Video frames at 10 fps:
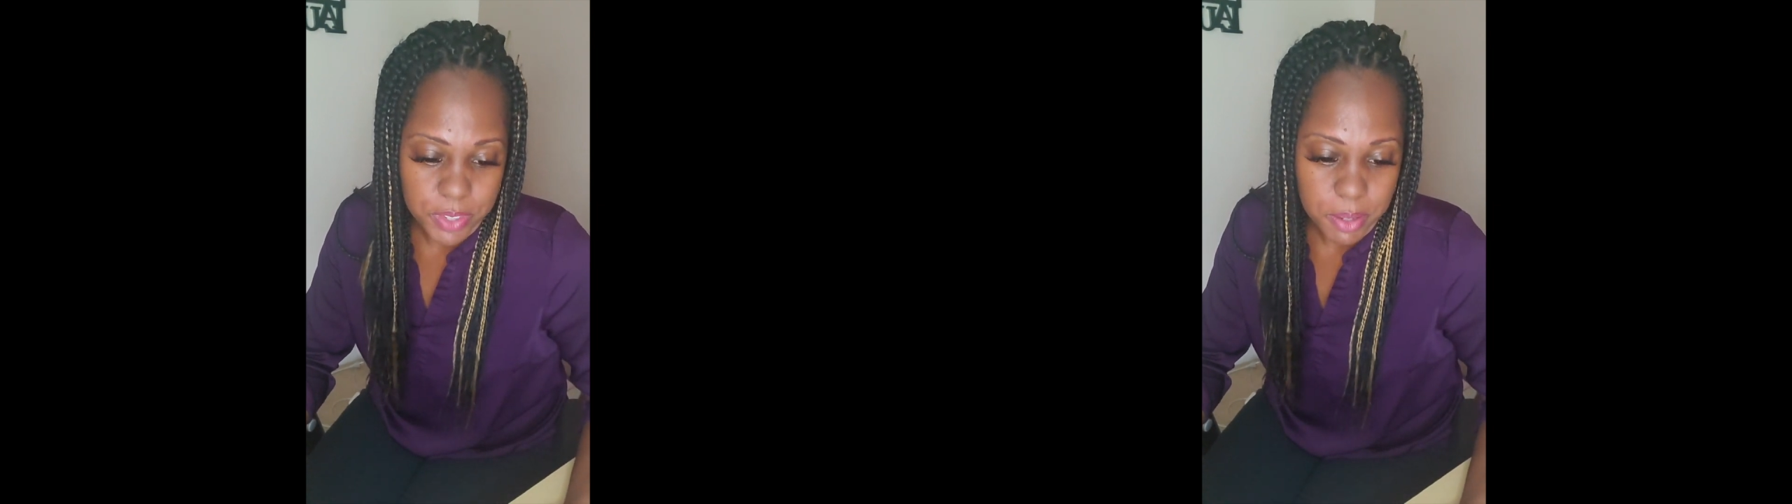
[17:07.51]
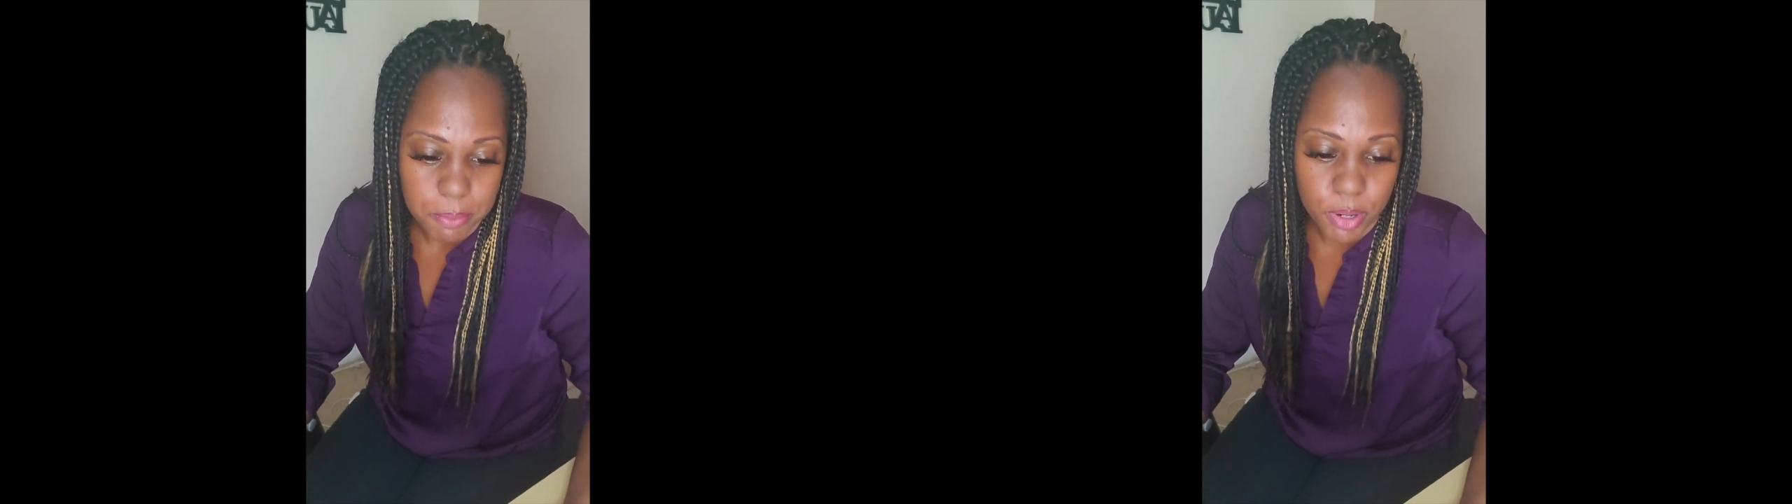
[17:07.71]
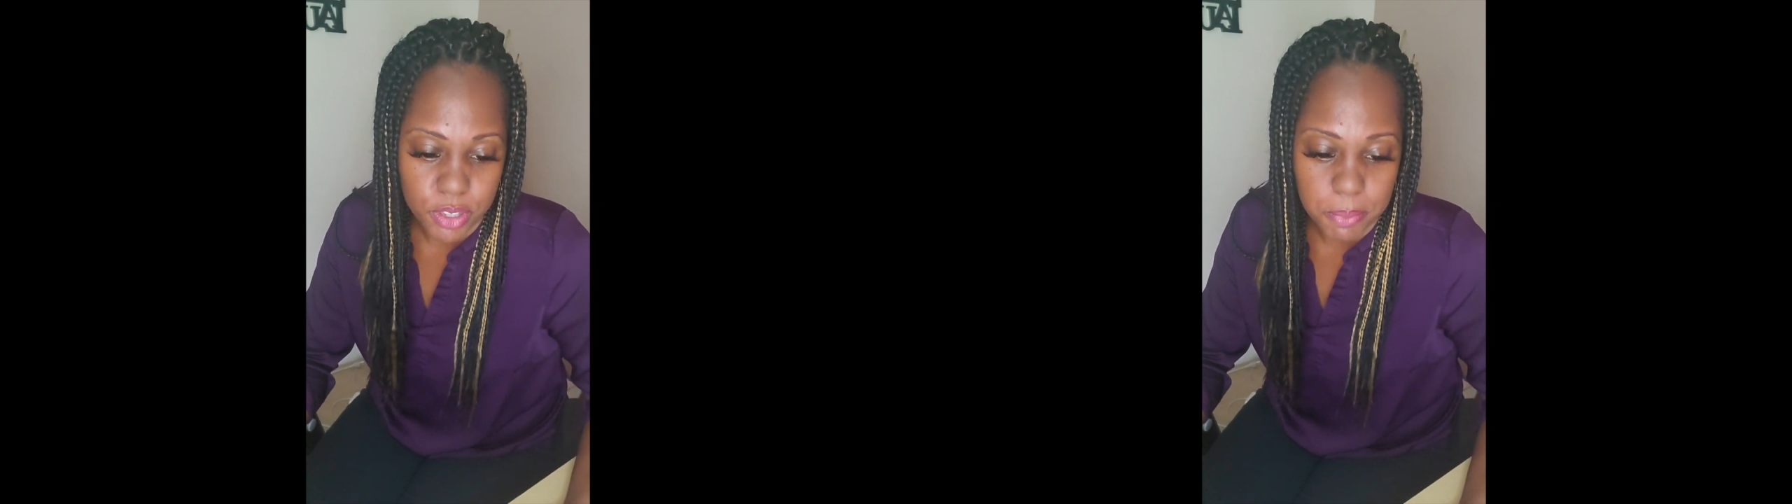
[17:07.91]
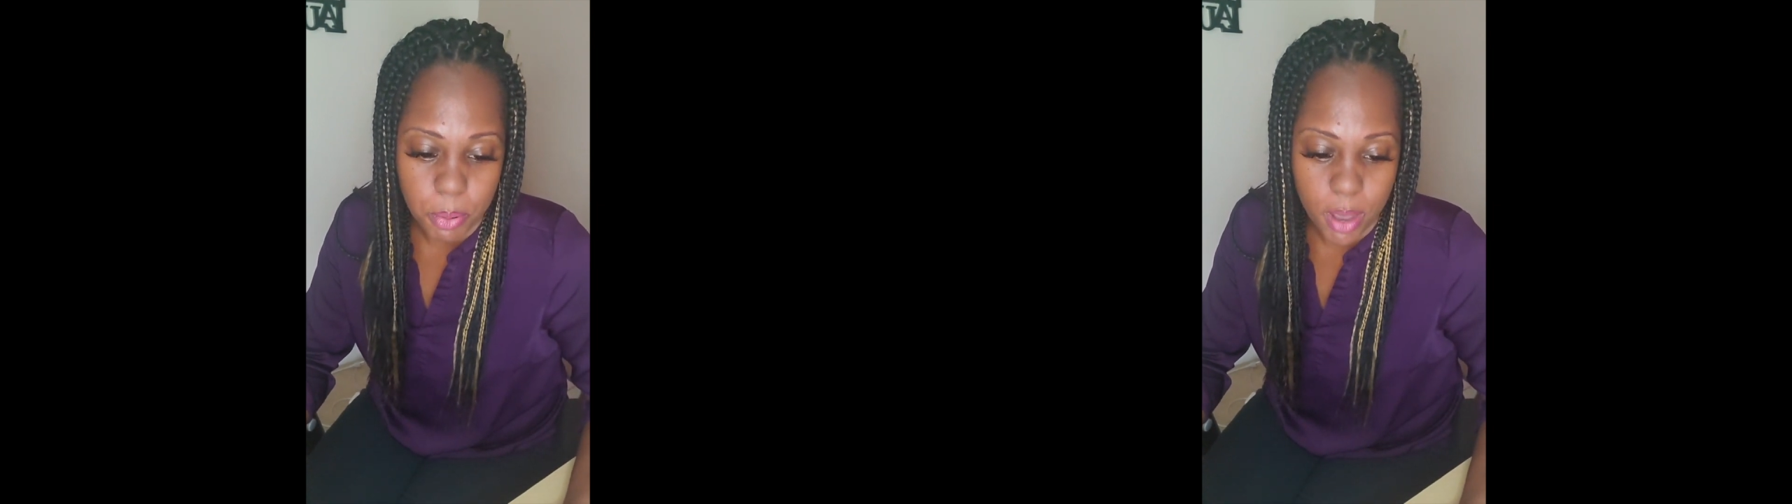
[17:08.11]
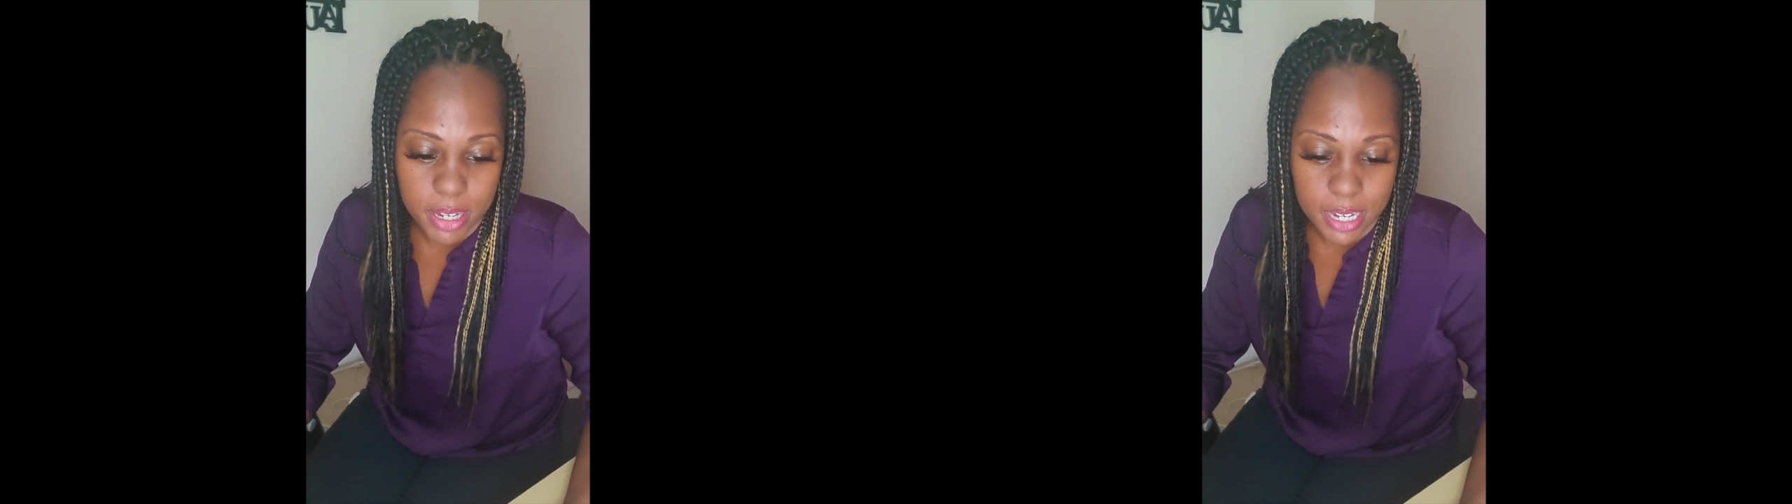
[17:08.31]
Bertha
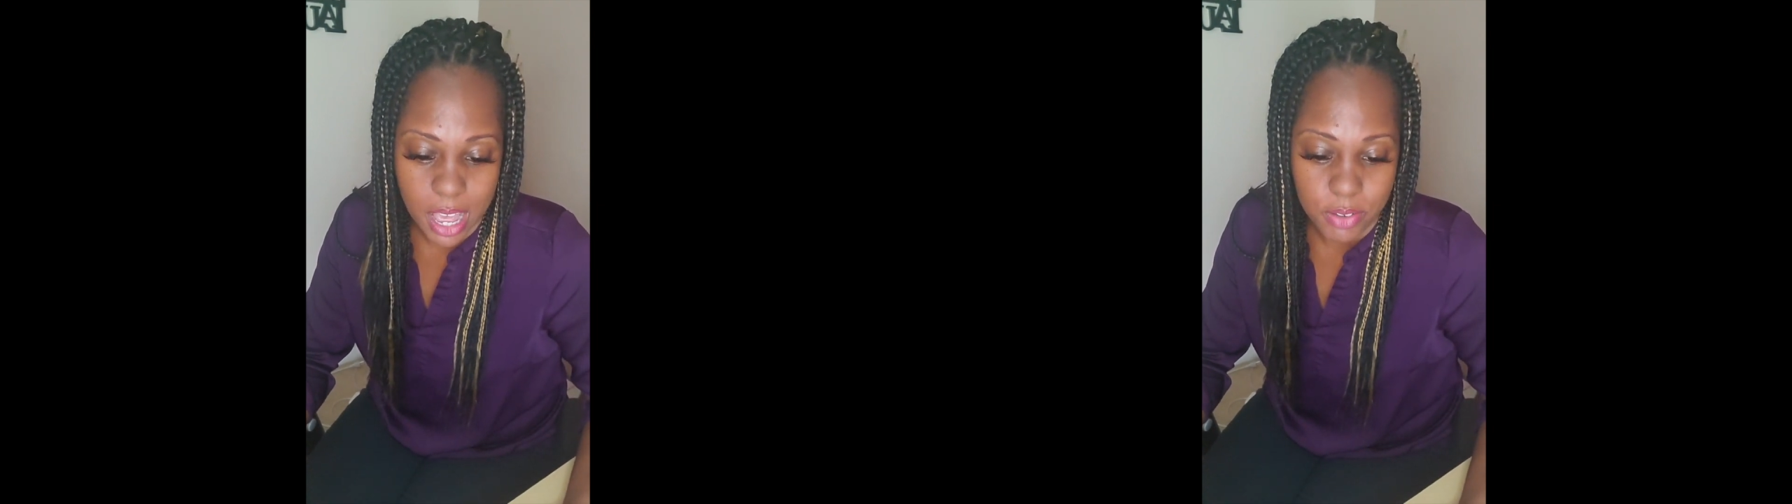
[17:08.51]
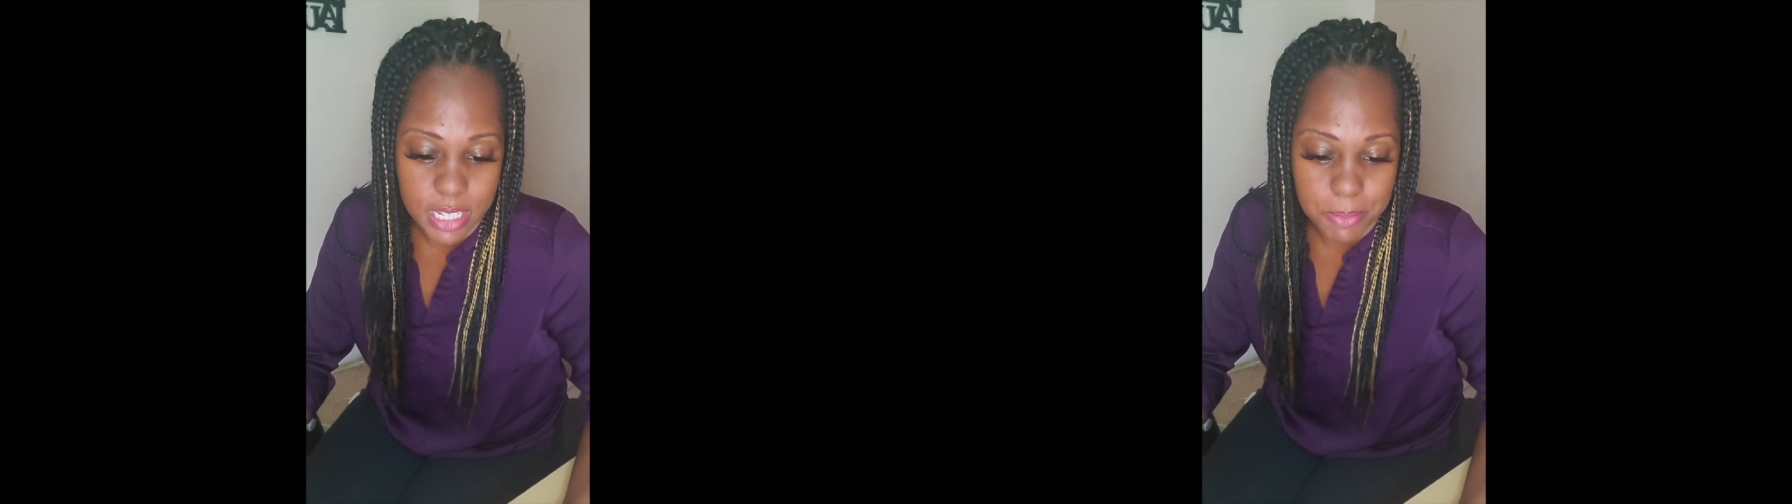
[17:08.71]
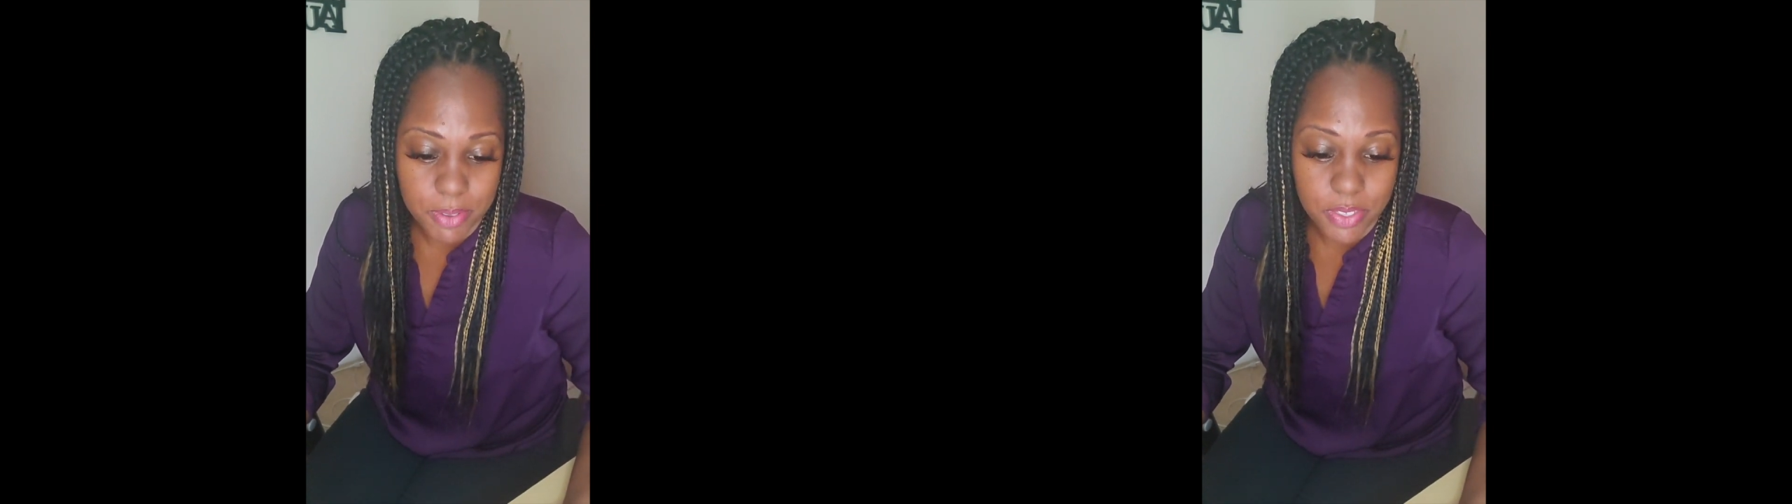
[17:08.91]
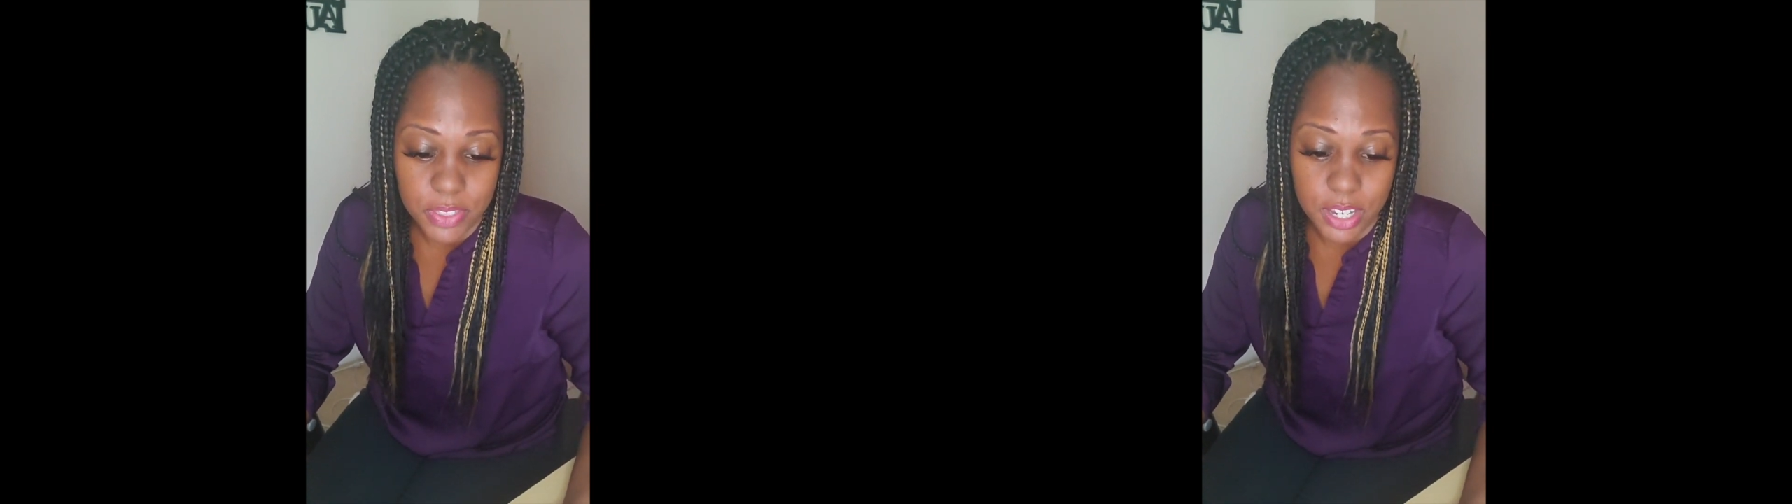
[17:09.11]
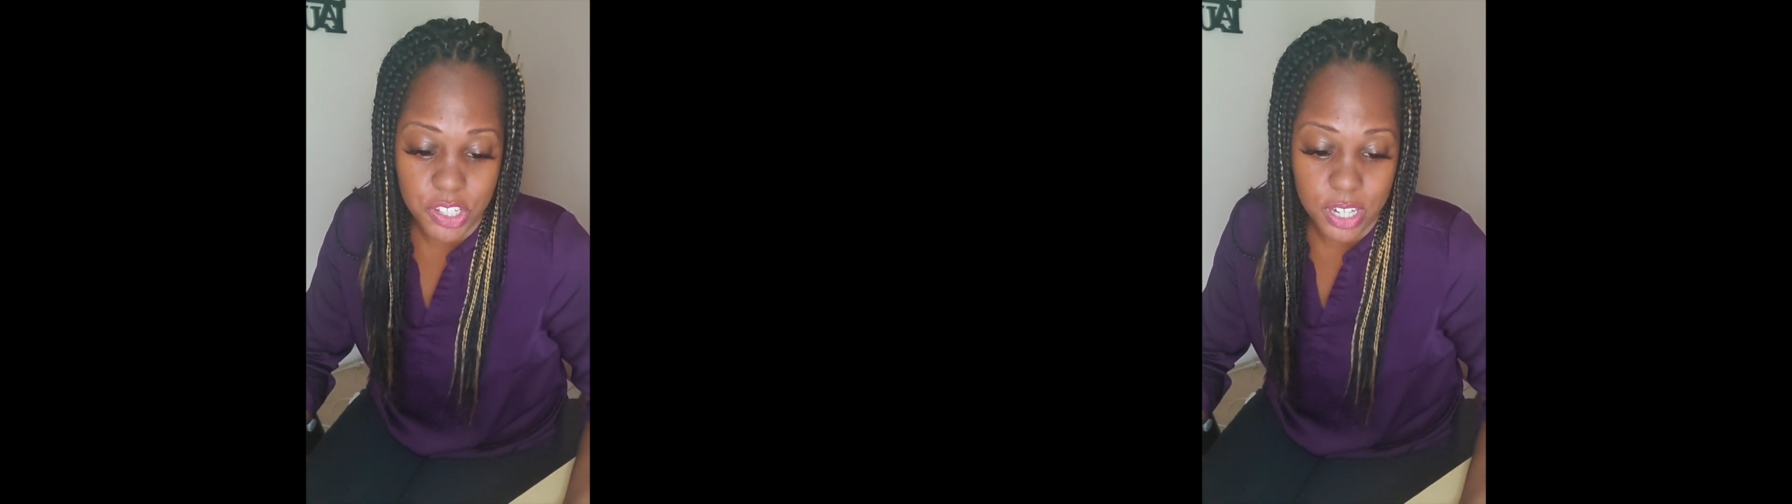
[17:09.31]
pointed out some of the
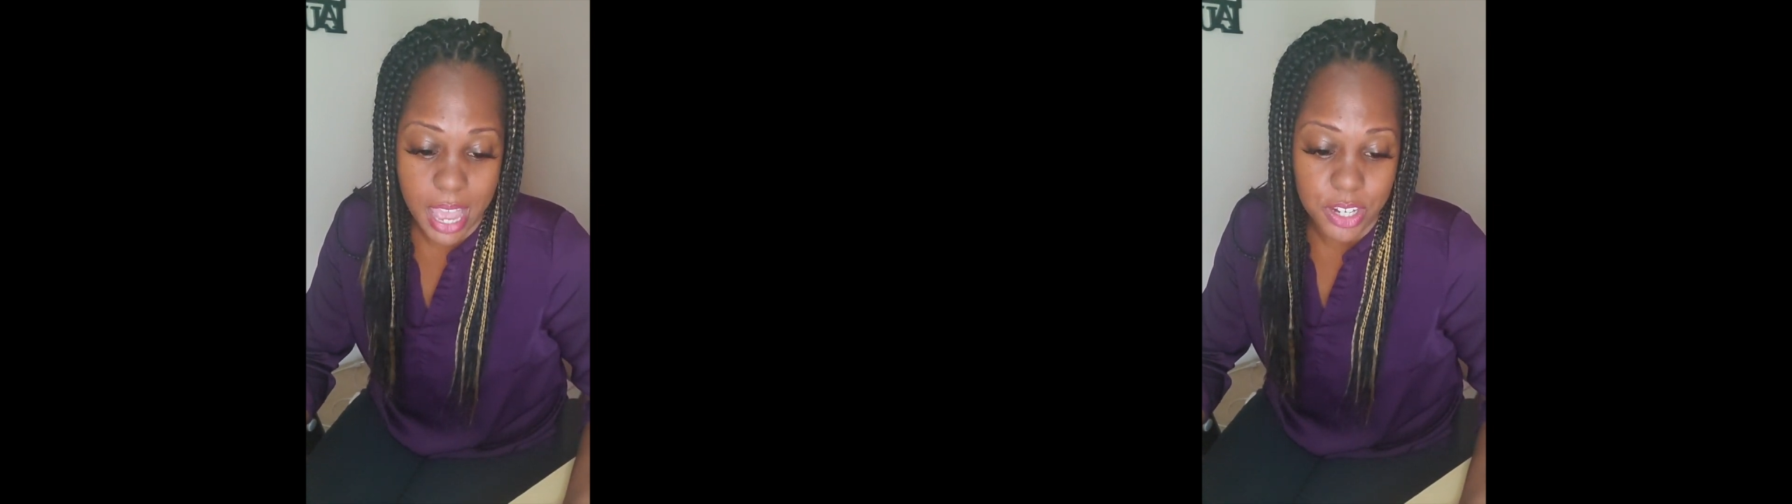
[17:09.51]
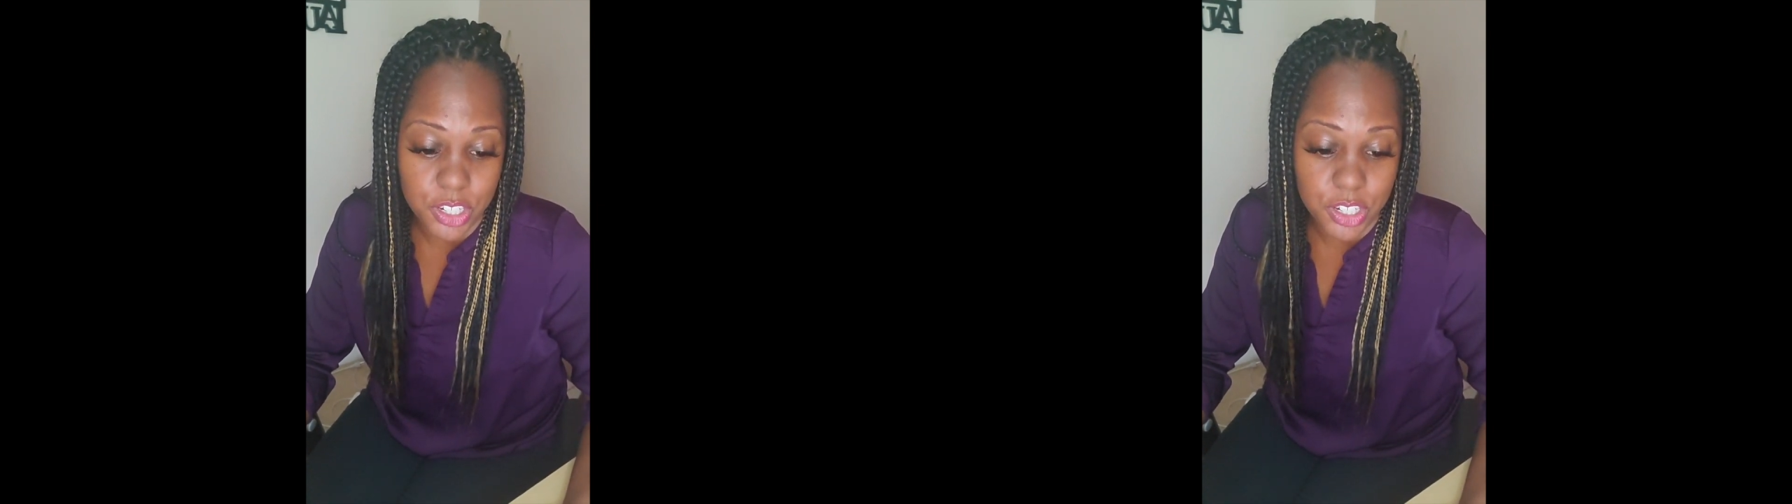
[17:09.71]
things she hadn't